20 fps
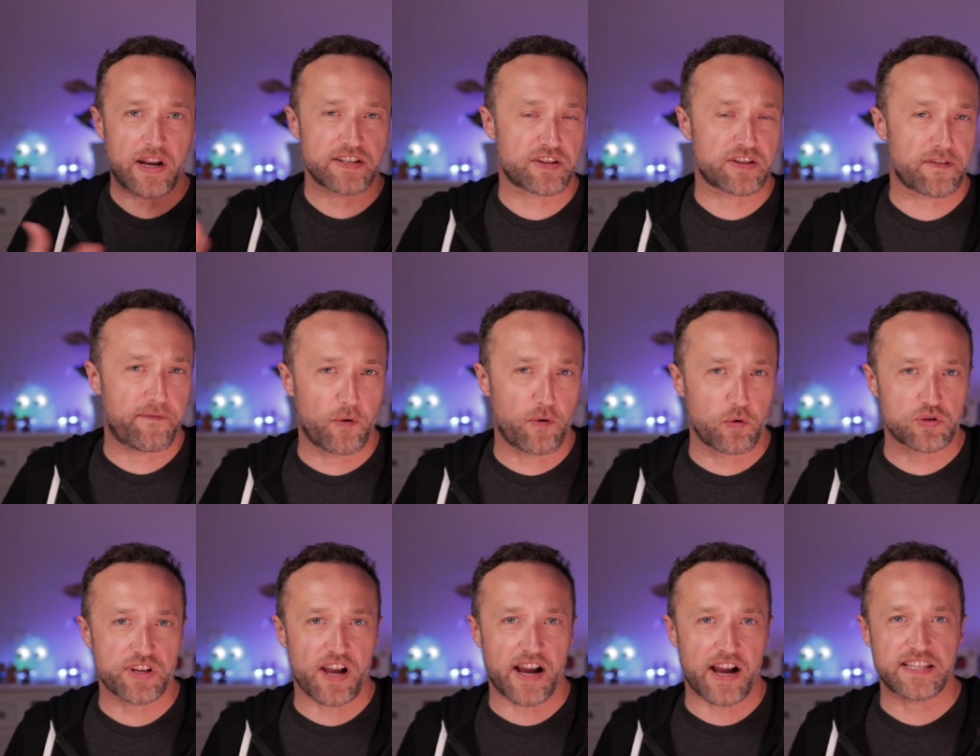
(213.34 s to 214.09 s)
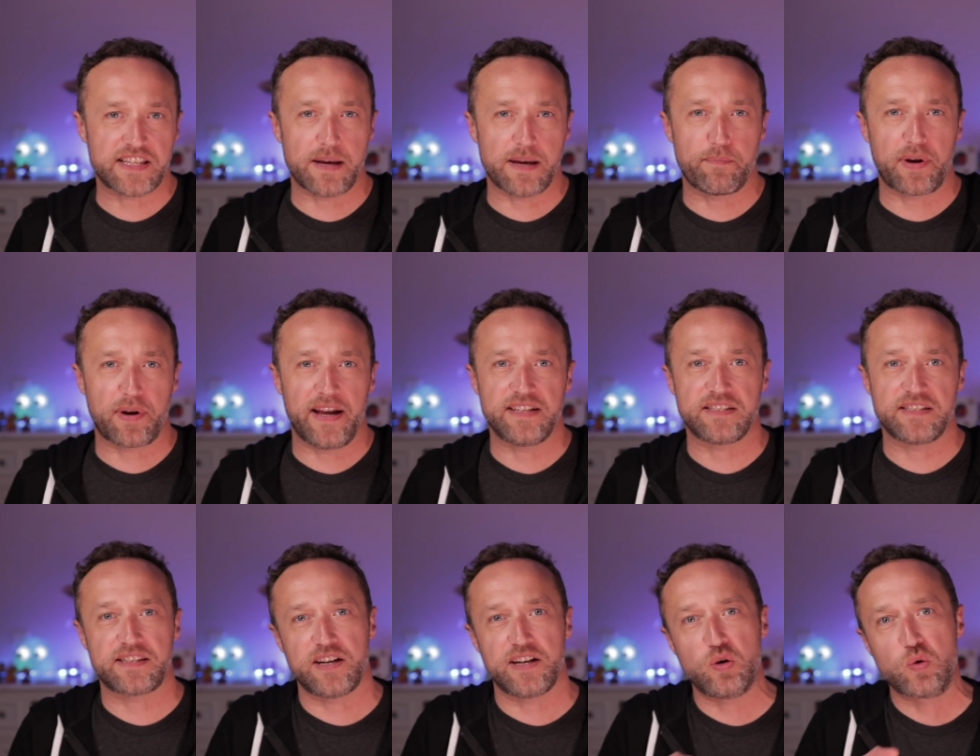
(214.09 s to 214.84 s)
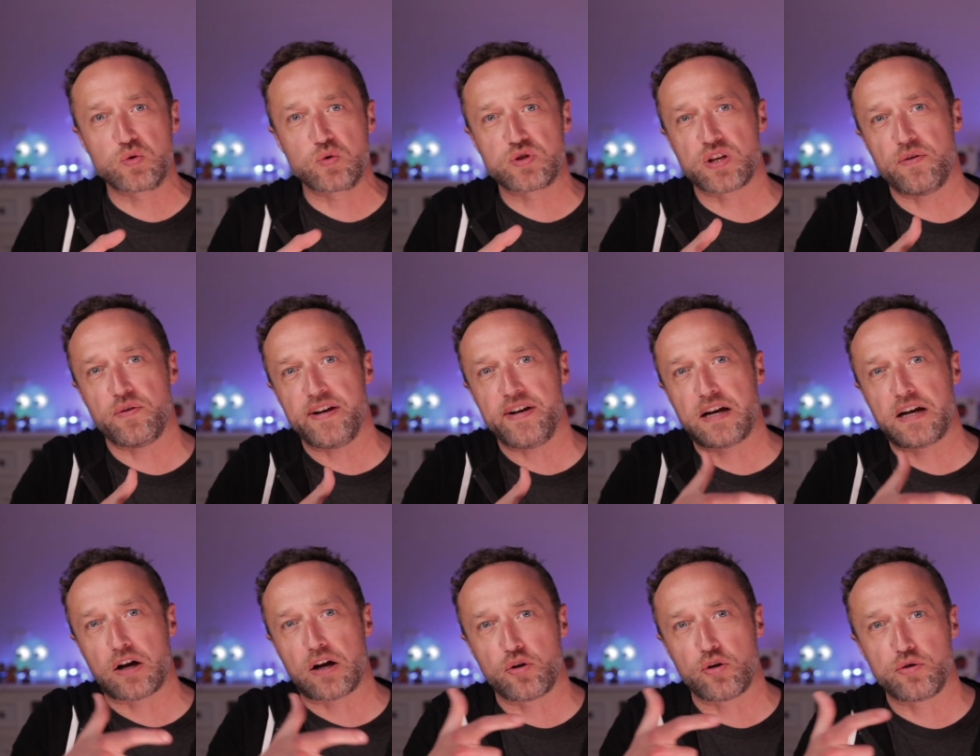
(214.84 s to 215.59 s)
as the full site templates, they also
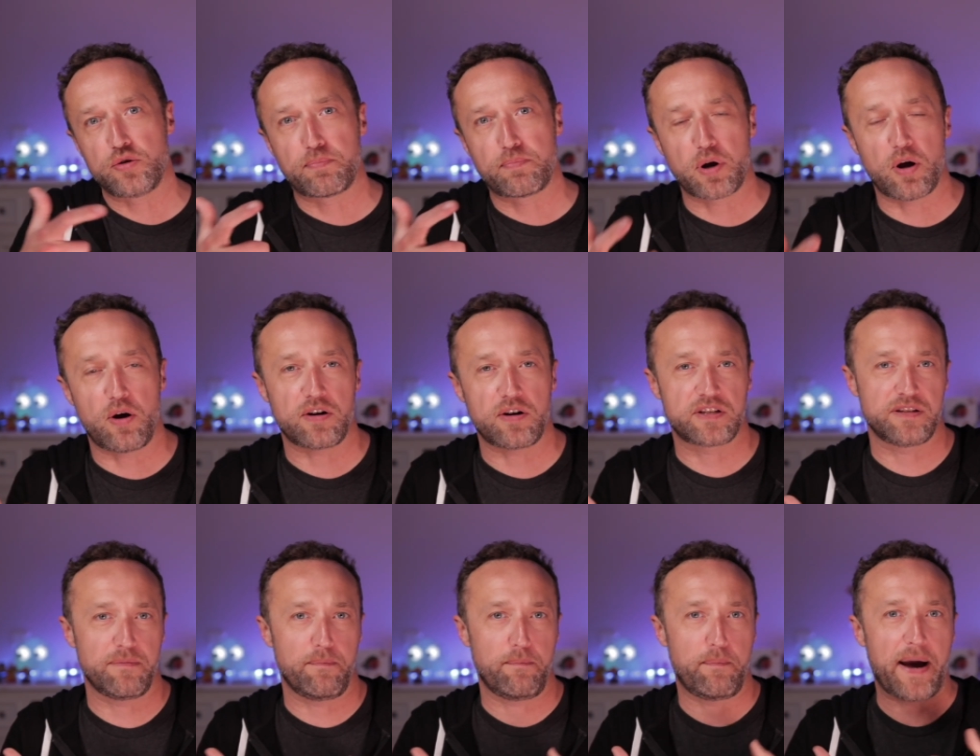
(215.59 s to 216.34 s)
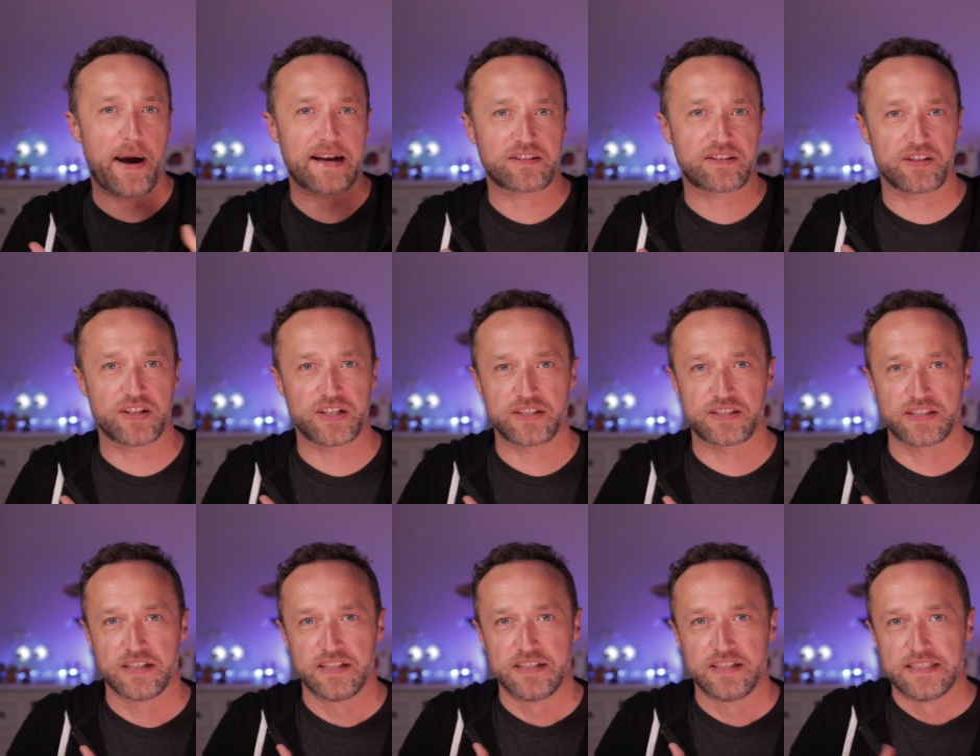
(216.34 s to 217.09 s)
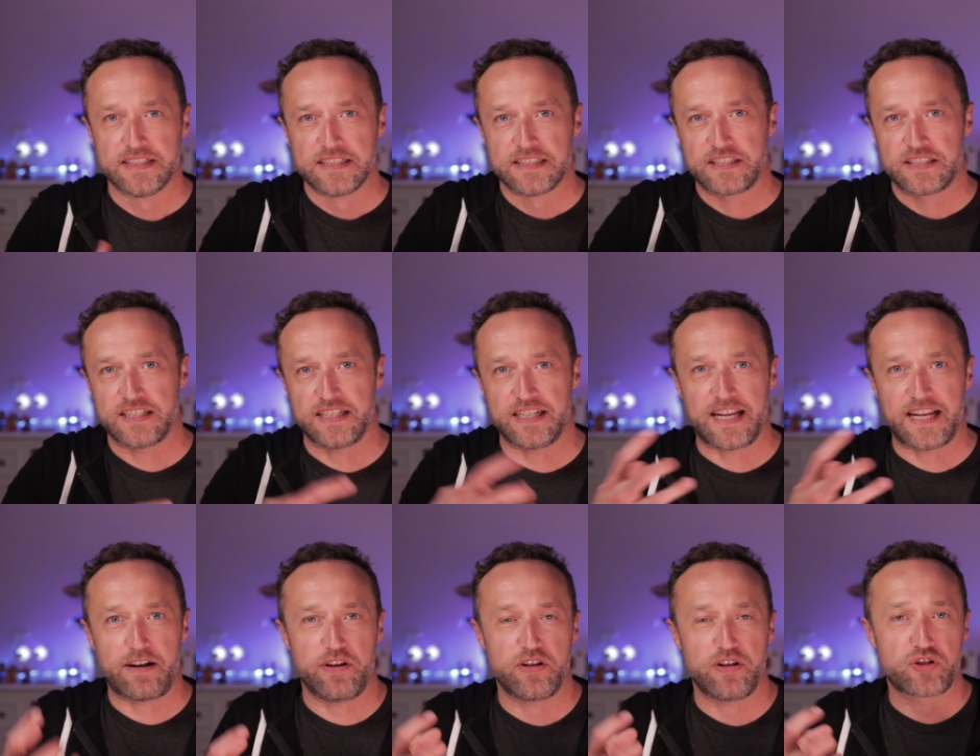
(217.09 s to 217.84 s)
include blocks and patterns that
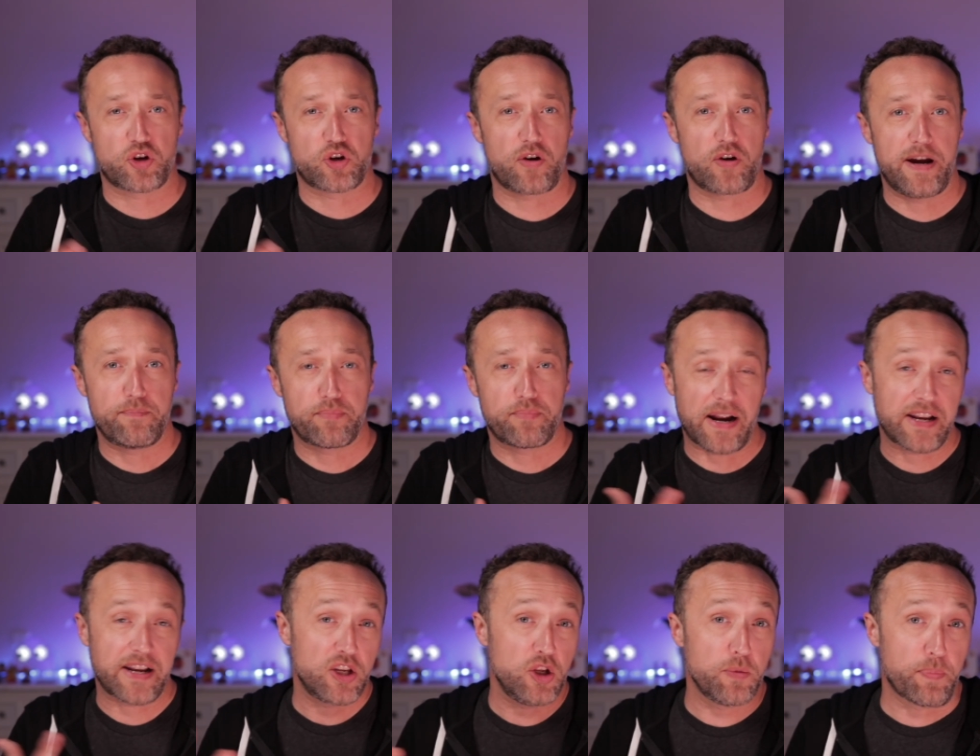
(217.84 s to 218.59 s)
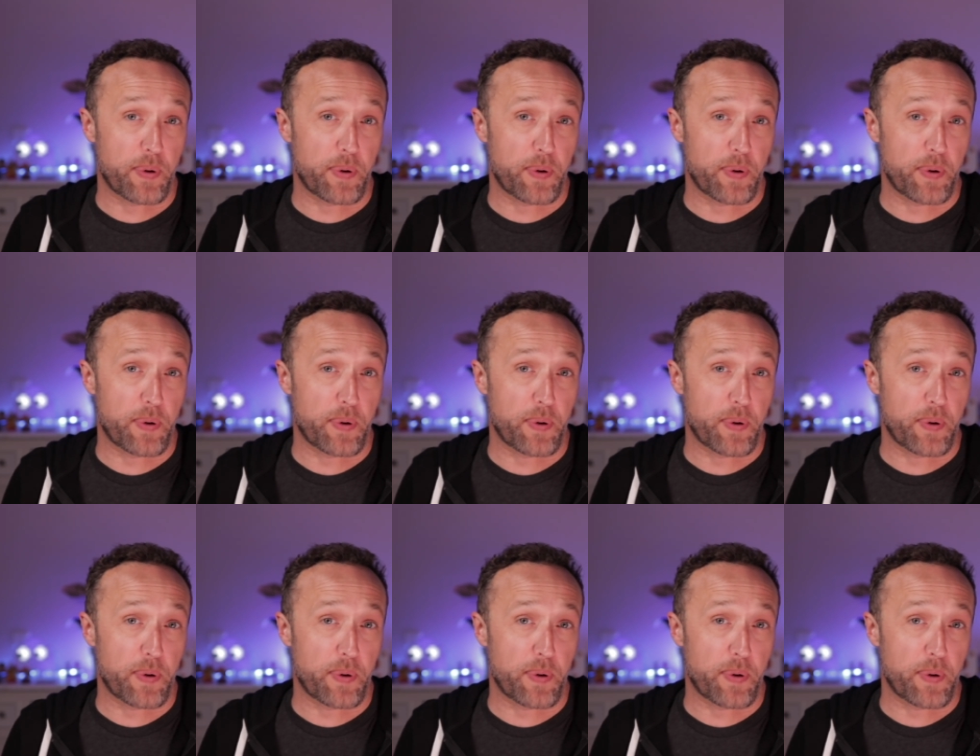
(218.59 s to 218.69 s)
allow you to create brand new